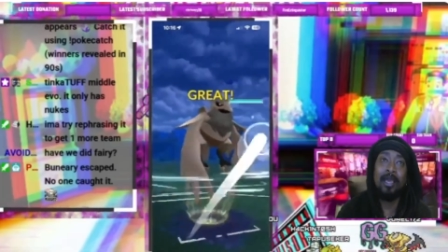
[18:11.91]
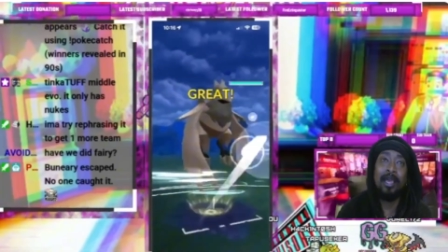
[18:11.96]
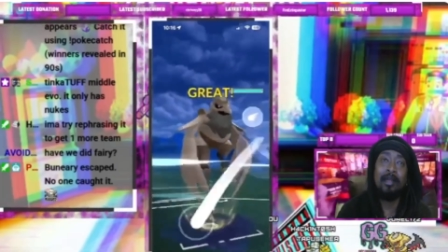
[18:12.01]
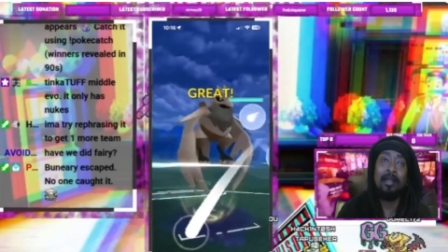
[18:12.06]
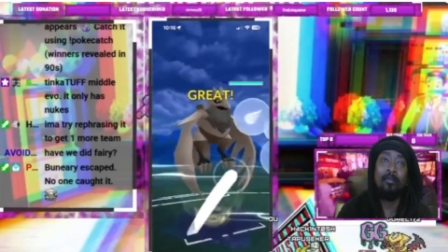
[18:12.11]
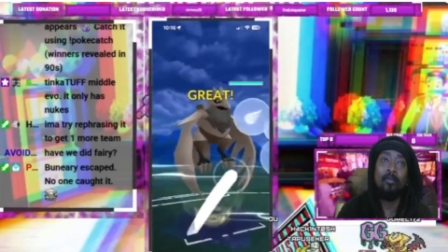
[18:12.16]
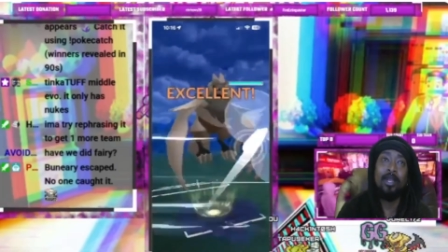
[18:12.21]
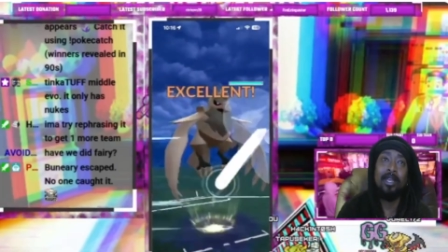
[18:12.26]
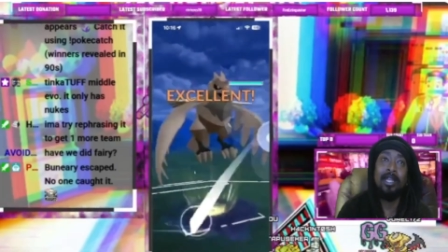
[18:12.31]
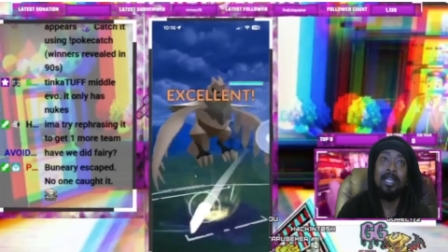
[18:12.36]

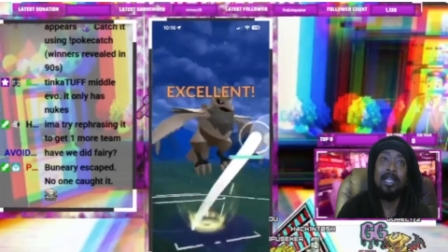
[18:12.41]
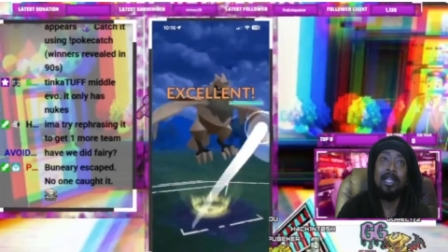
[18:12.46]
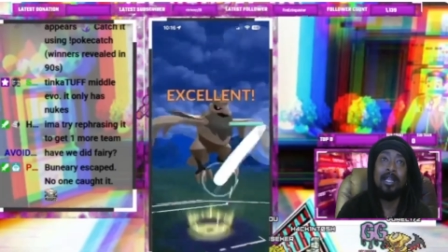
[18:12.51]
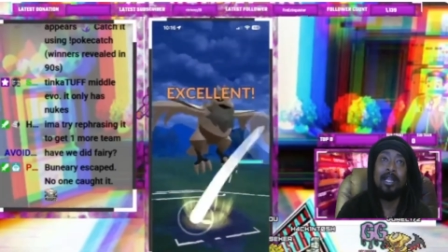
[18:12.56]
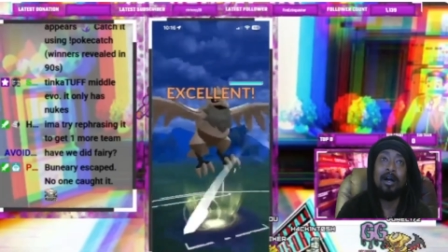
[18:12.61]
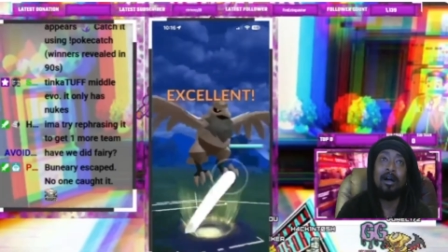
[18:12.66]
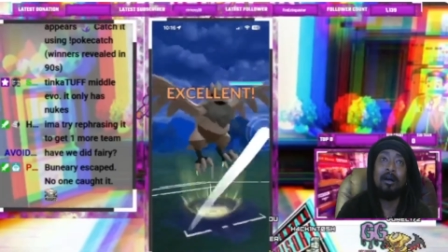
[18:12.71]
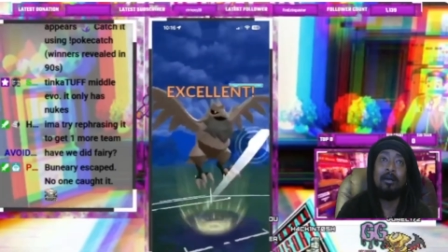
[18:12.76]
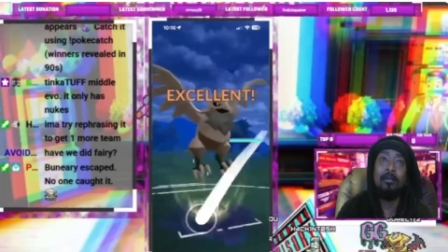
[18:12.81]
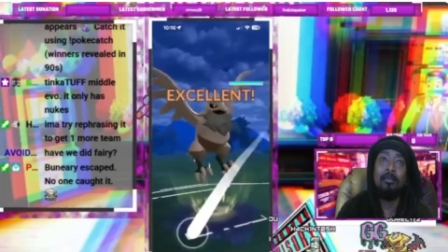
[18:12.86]
and we need
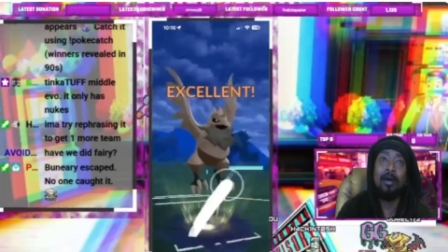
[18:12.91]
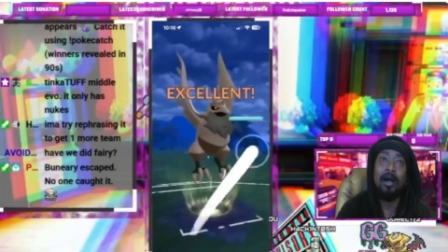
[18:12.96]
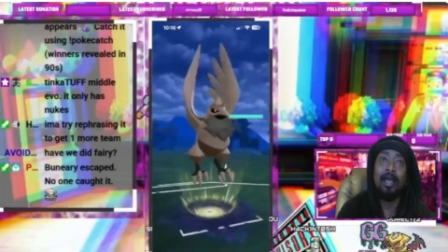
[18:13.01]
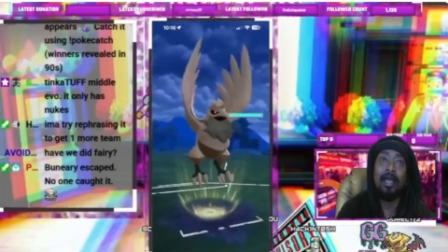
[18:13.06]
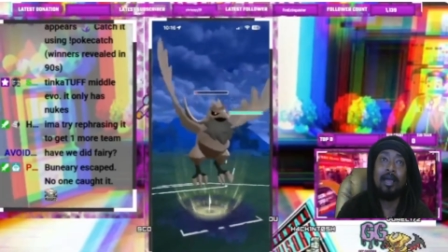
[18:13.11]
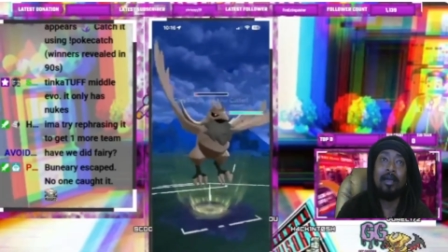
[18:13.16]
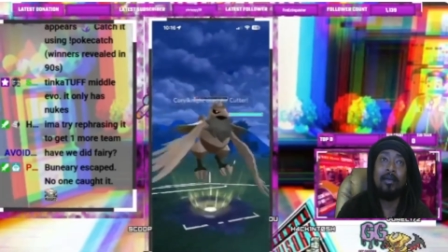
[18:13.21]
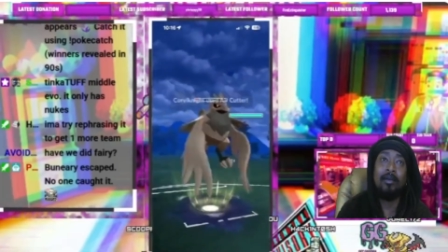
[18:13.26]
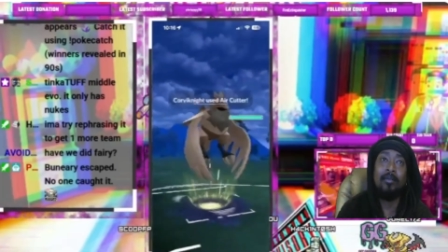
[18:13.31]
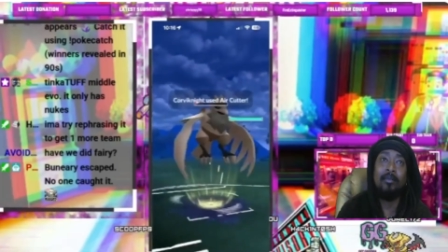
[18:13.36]

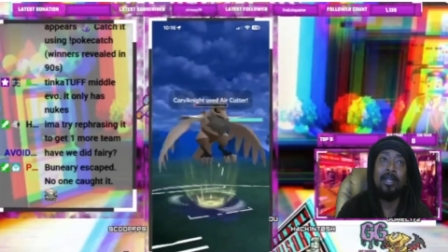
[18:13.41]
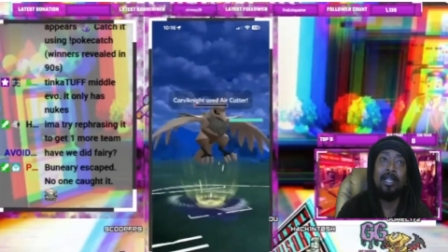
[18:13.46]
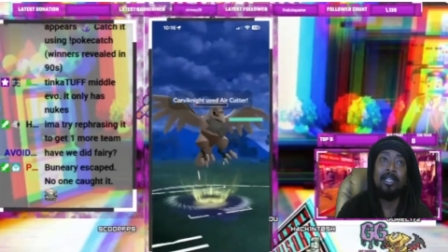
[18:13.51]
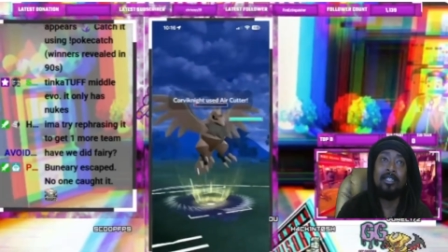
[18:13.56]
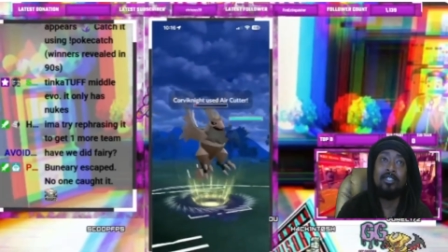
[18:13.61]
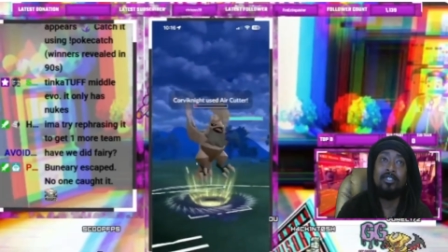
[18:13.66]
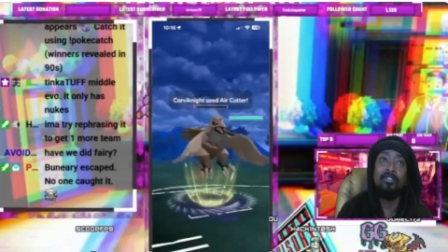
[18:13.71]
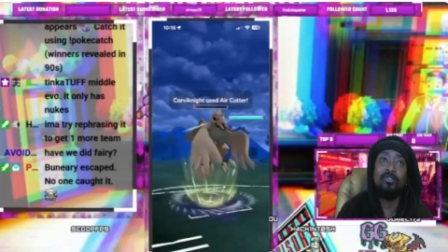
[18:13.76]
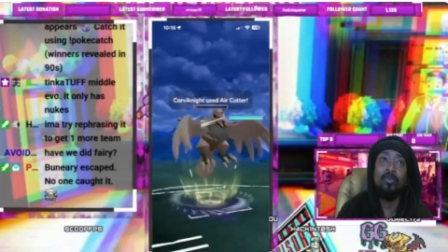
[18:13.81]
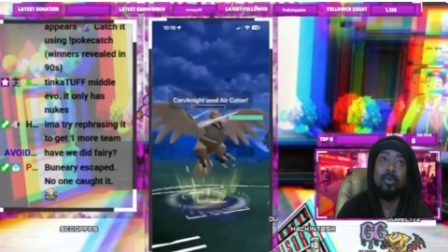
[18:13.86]

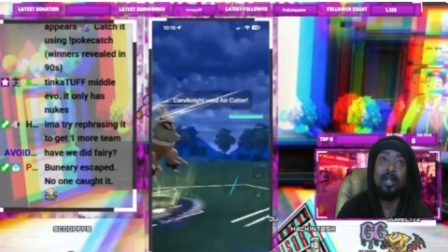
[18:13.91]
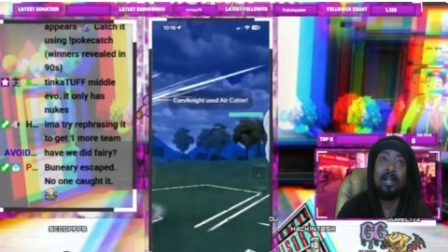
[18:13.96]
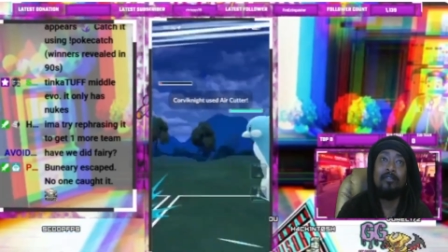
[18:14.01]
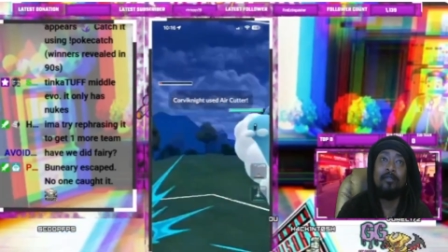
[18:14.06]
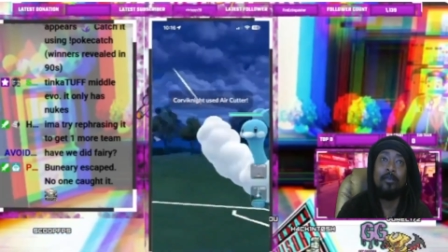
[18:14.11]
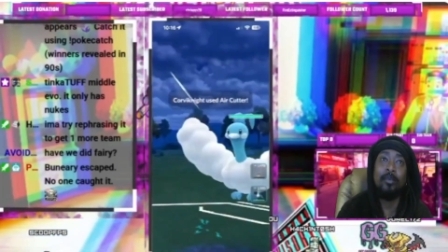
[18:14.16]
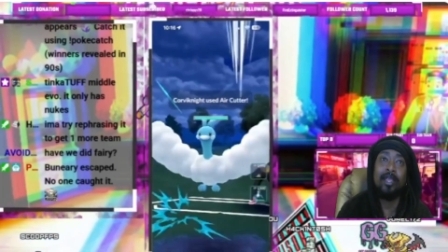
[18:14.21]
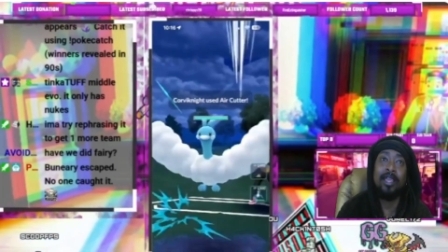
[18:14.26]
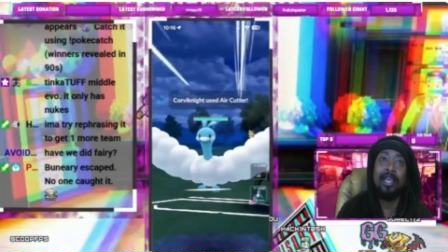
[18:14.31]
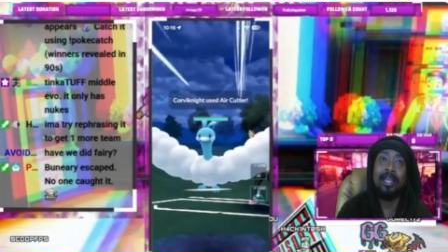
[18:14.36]
to do whatever
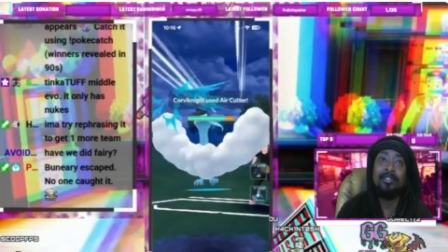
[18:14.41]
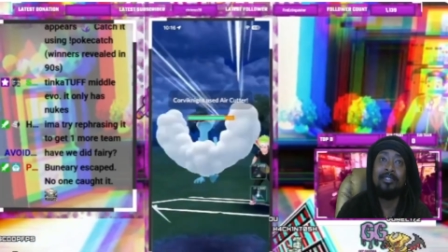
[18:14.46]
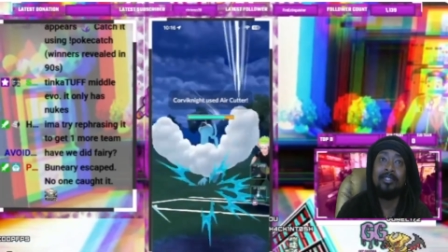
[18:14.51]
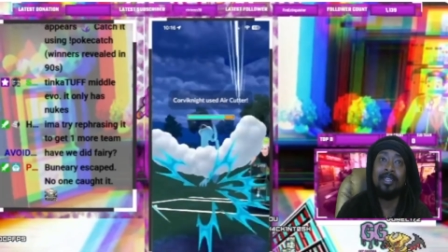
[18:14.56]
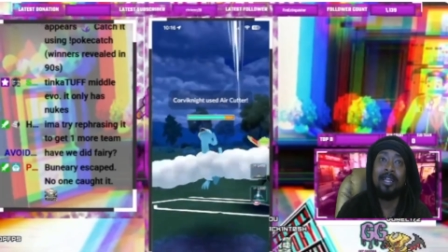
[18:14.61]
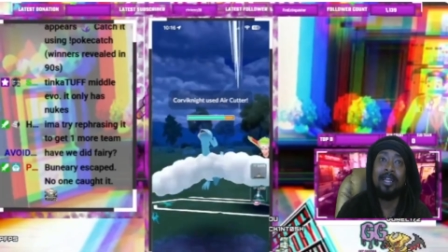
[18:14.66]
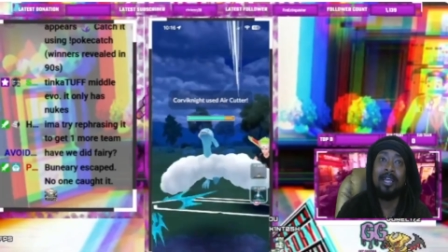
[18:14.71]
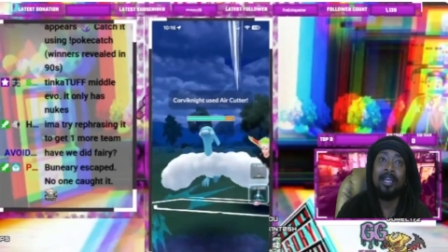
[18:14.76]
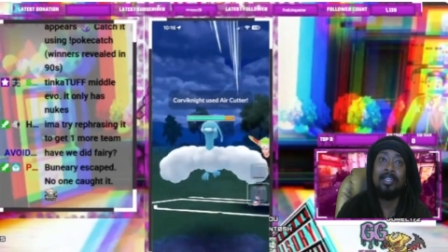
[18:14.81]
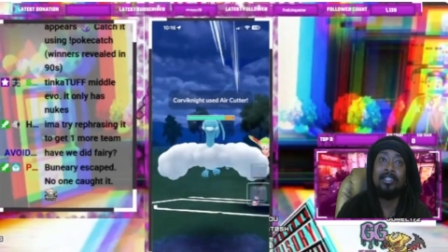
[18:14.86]
we can to
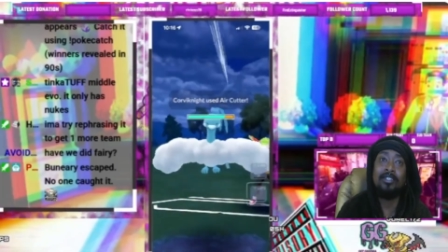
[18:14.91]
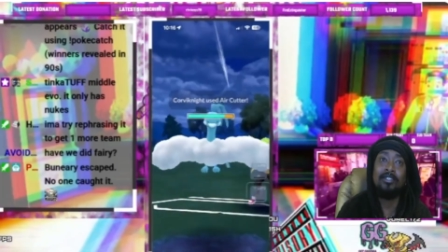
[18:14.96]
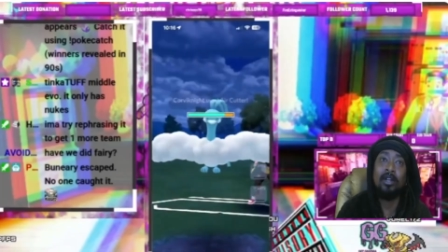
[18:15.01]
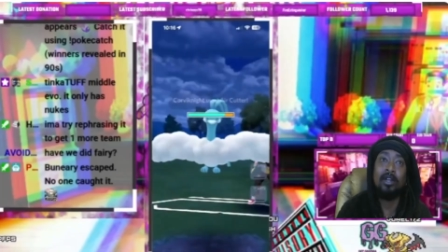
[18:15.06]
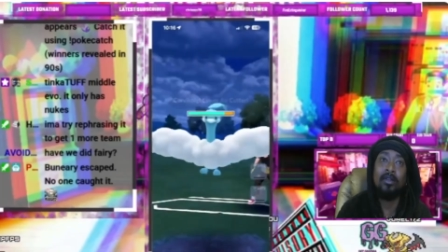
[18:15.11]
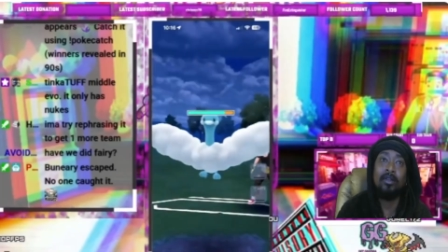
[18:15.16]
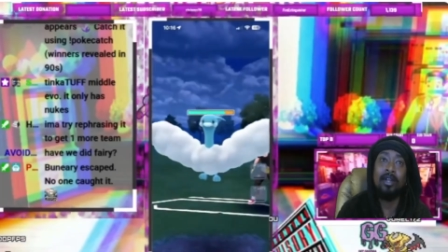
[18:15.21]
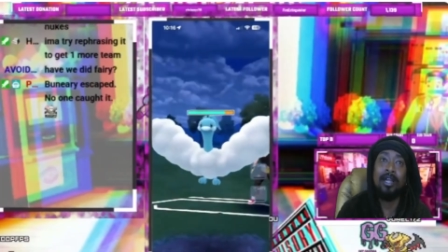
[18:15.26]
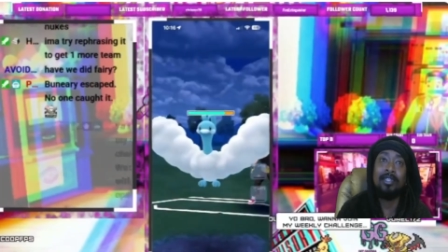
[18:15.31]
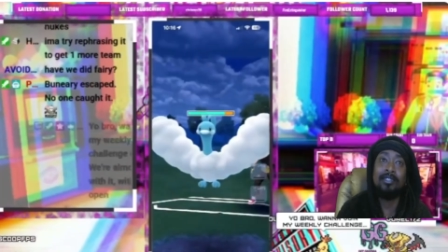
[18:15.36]
get a head start
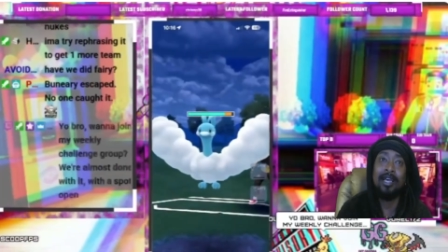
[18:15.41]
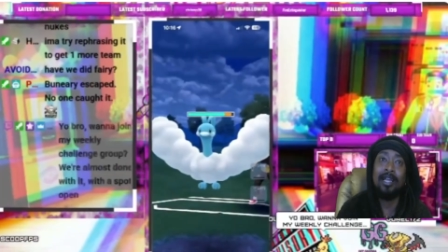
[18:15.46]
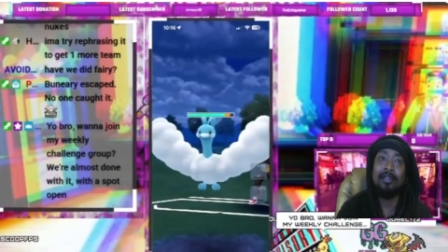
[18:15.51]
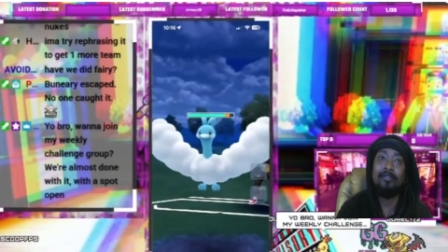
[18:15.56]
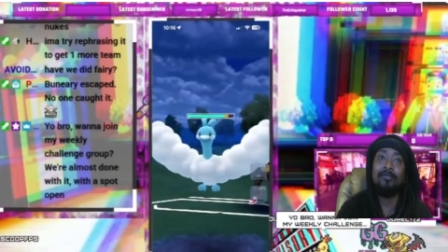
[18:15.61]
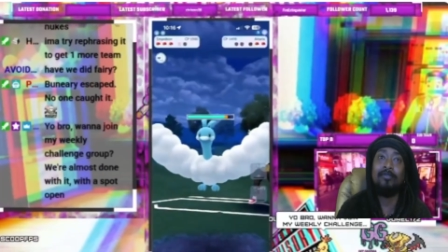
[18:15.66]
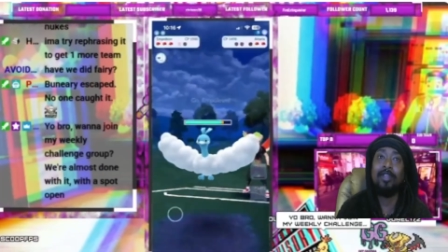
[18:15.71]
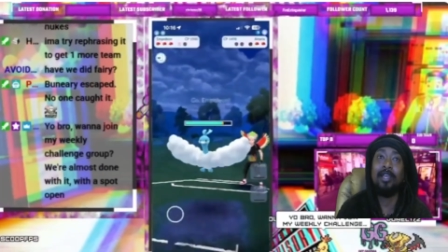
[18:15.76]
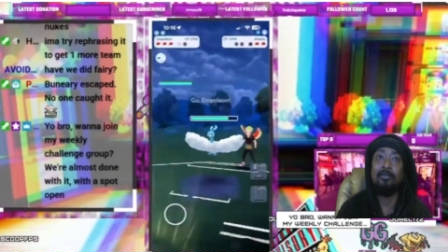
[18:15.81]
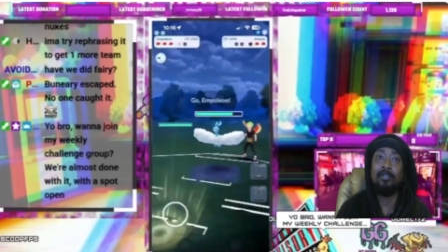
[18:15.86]
on that
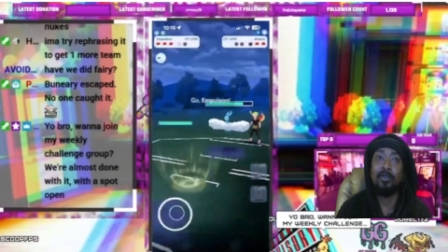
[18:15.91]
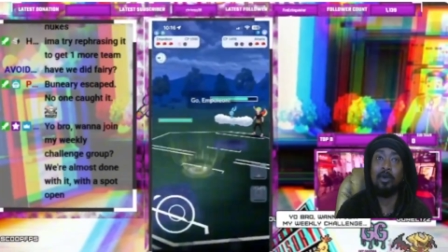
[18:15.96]
Talonflame.